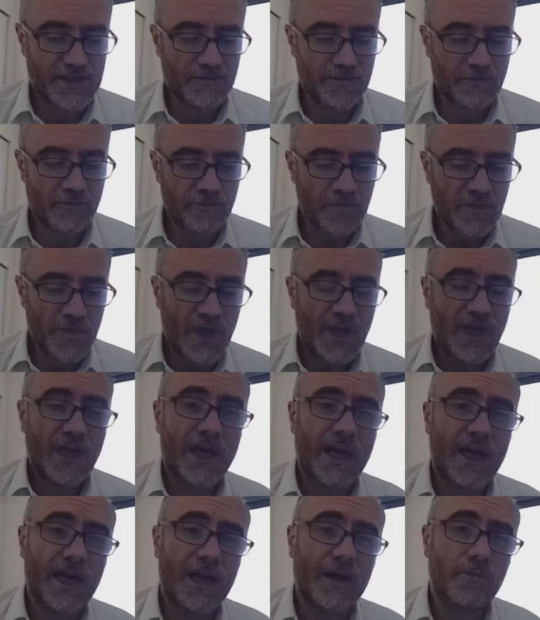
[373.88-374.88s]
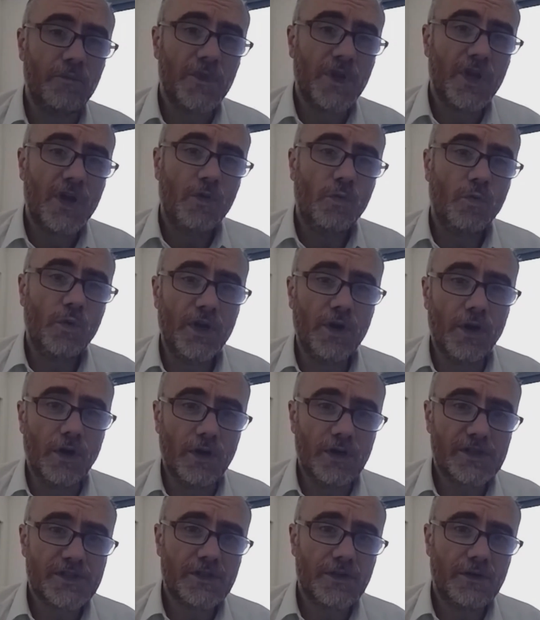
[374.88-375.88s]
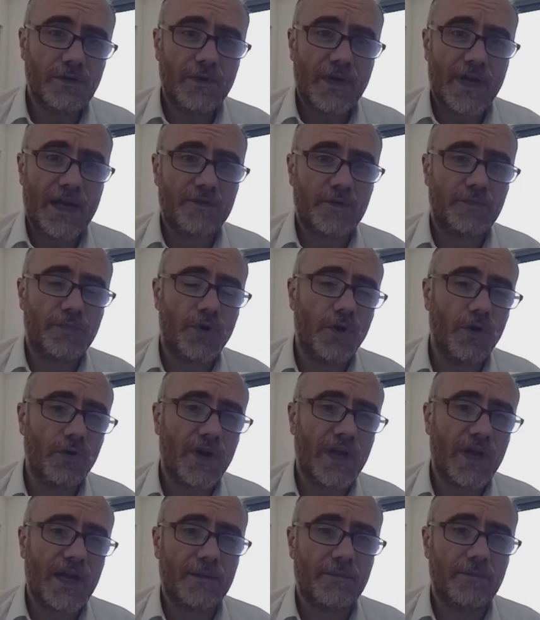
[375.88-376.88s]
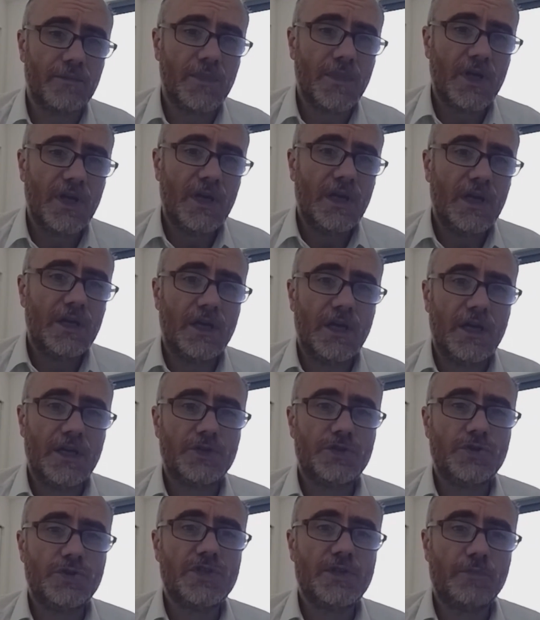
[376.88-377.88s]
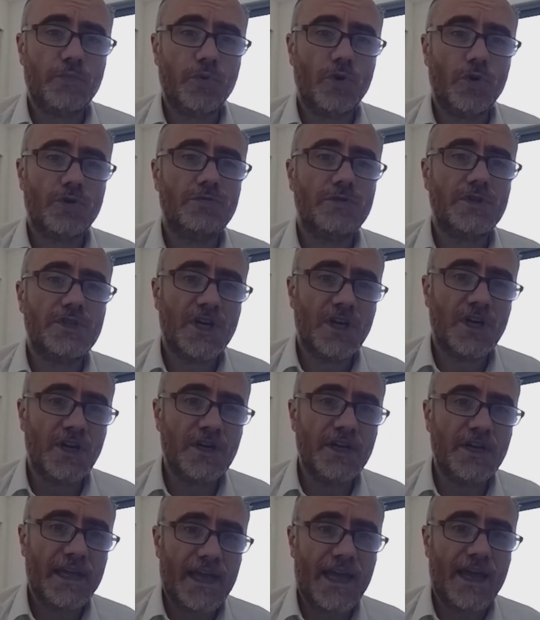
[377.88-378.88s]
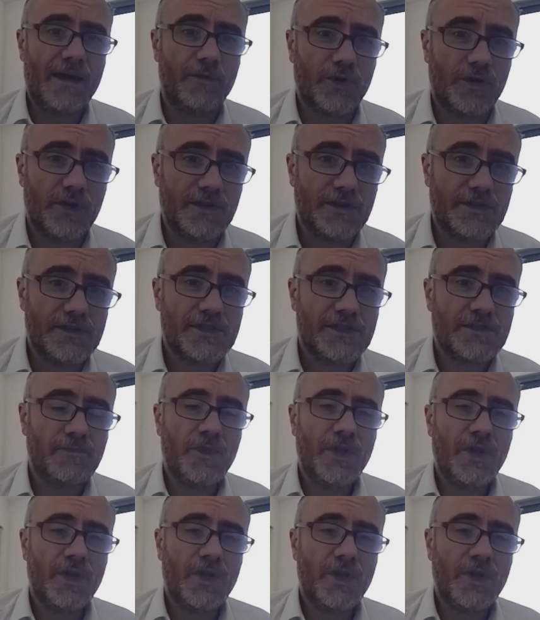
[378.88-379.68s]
Um, we also have a program uh, to support returning immigrants.